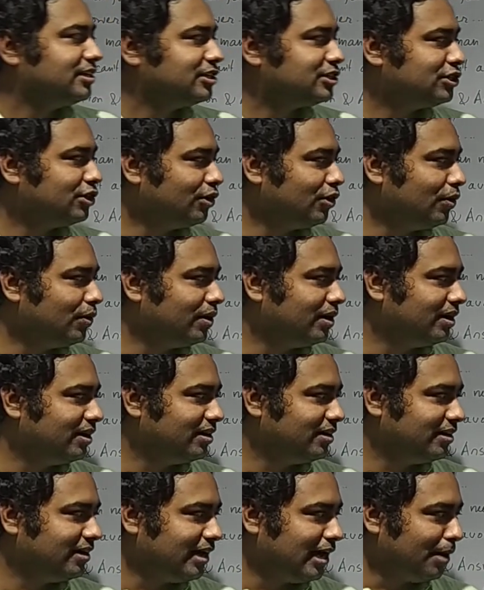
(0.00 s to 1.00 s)
So
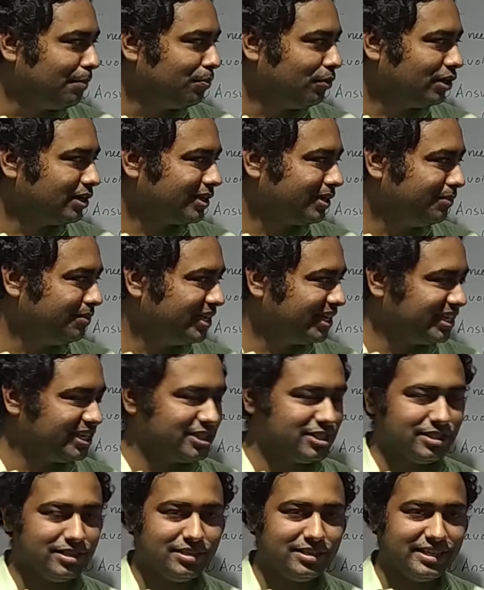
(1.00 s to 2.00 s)
upward
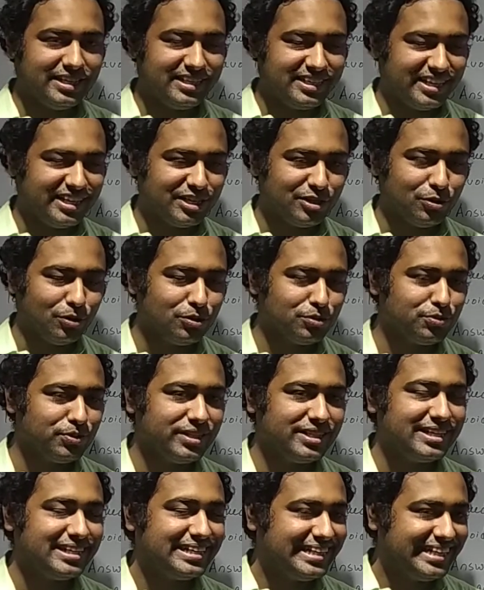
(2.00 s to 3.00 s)
communication goes
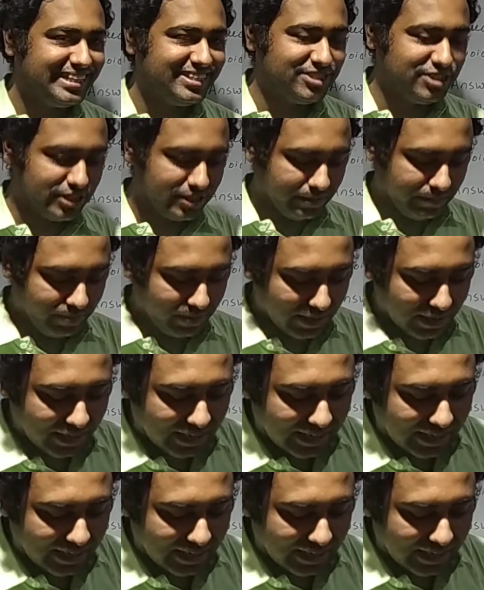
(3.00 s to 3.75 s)
with the teacher.